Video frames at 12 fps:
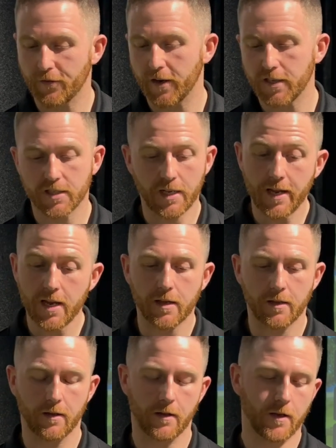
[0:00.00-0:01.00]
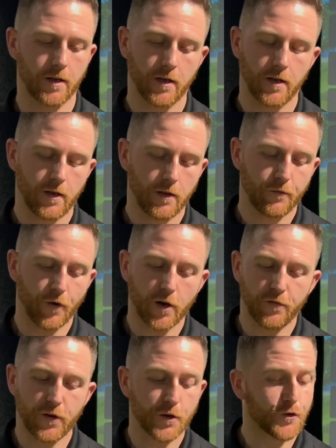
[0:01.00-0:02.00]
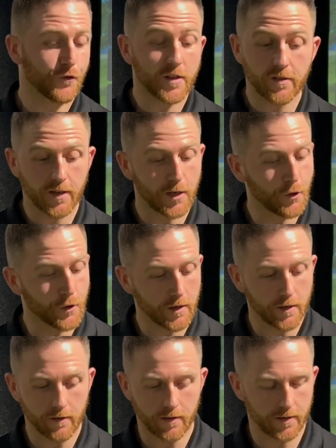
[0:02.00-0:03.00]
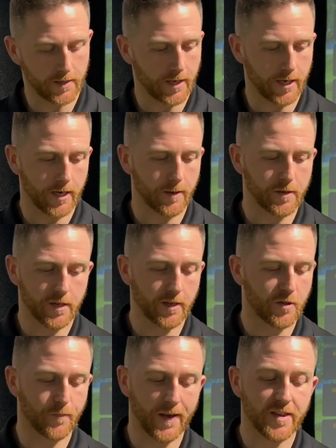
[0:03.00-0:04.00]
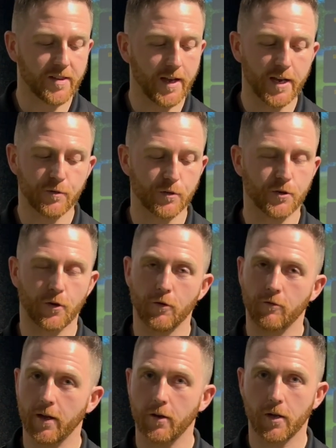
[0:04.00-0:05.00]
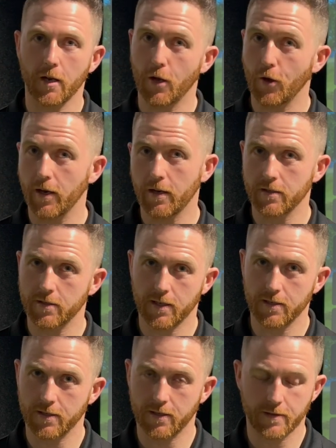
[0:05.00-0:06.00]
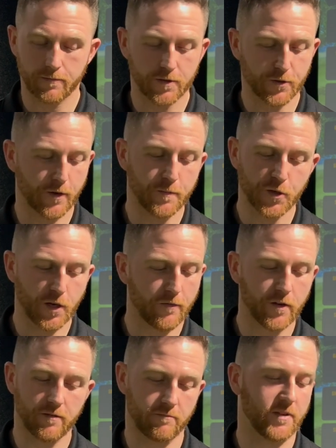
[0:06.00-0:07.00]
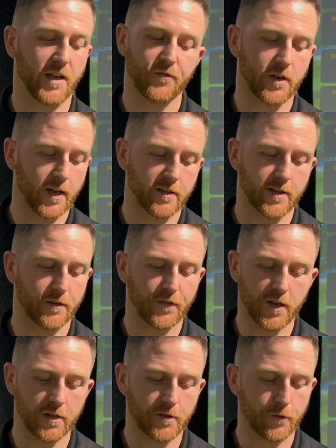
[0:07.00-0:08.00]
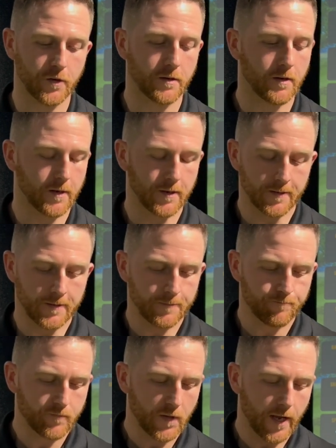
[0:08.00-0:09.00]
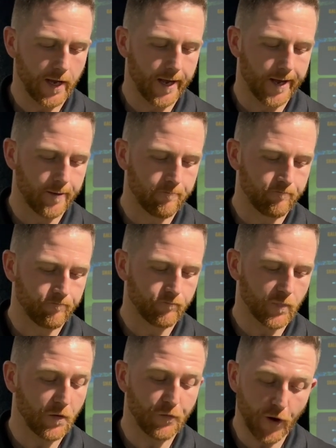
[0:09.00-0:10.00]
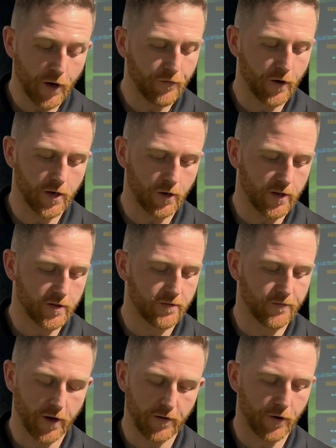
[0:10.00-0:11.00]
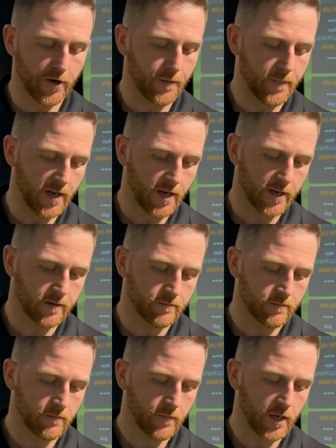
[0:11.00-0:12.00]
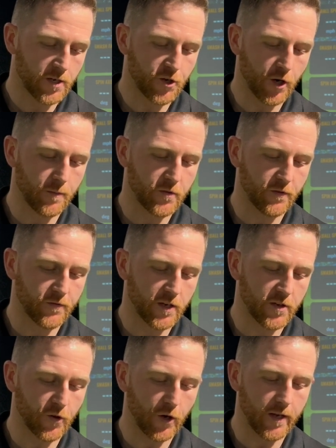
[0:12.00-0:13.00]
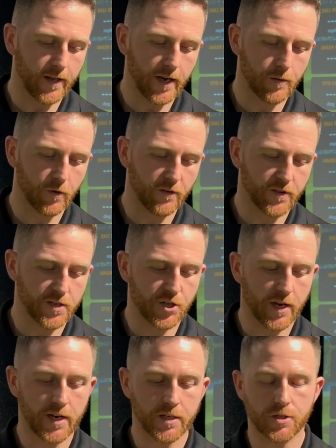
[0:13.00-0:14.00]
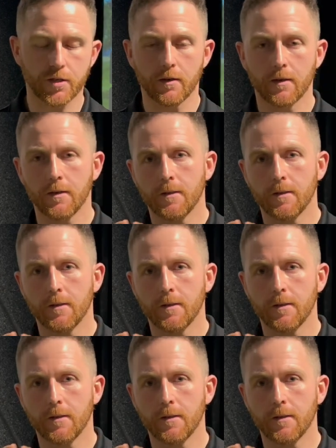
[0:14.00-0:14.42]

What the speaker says: It's very sleek, very futuristic looking. I think Space Age was thrown around online as a description of it. Definitely has that feel to it. Very, very nice, very, very appealing. In terms of the design of the head, what have they changed?